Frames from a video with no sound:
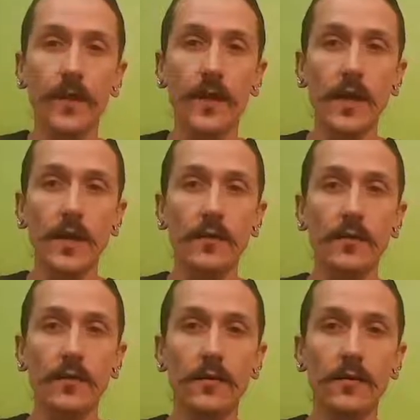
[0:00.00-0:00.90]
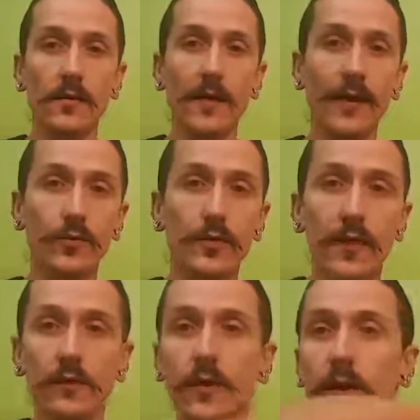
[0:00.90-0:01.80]
the lateral
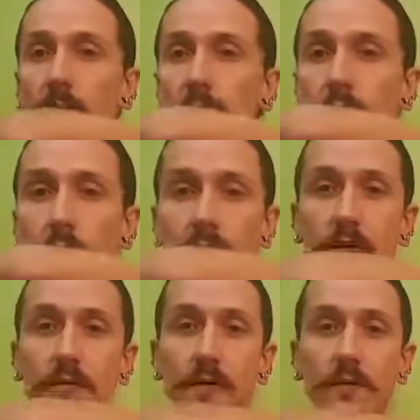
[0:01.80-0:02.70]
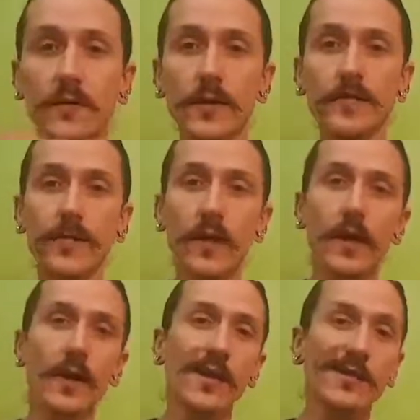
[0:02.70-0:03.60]
deltoid, and the posterior deltoid.
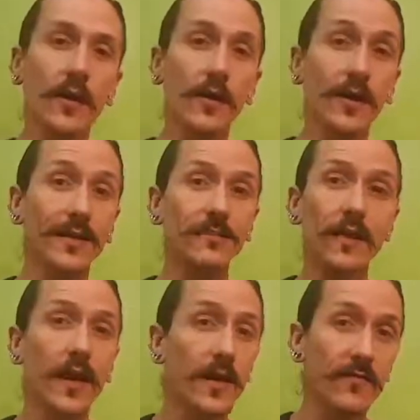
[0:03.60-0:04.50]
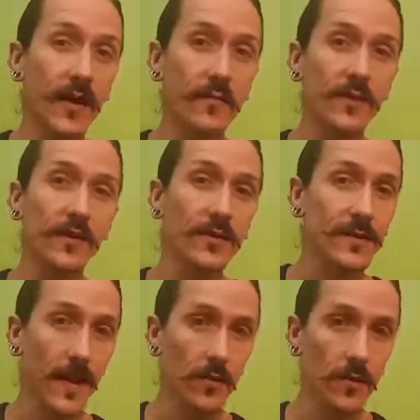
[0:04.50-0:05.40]
So it's not any of them, it's not a
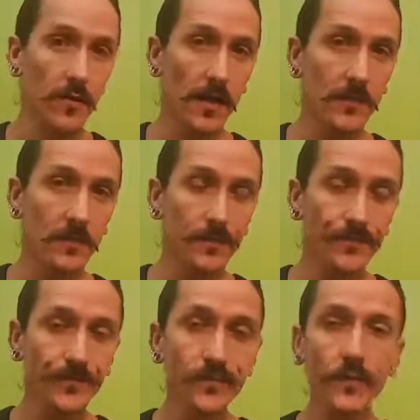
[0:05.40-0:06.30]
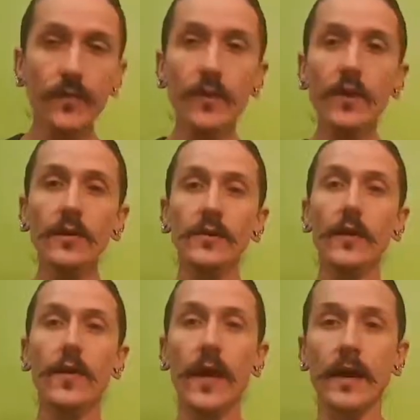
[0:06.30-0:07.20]
tear in the muscle.
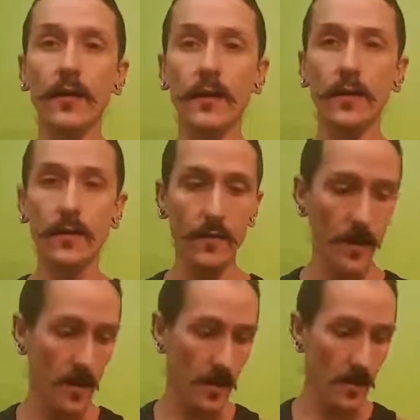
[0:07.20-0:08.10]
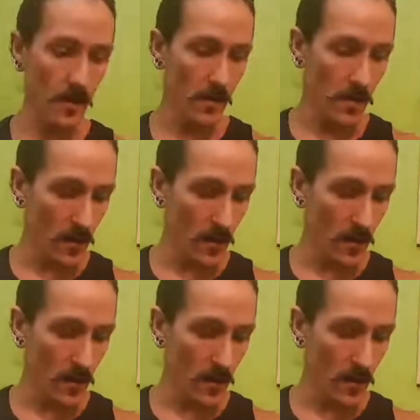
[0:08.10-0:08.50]
So then the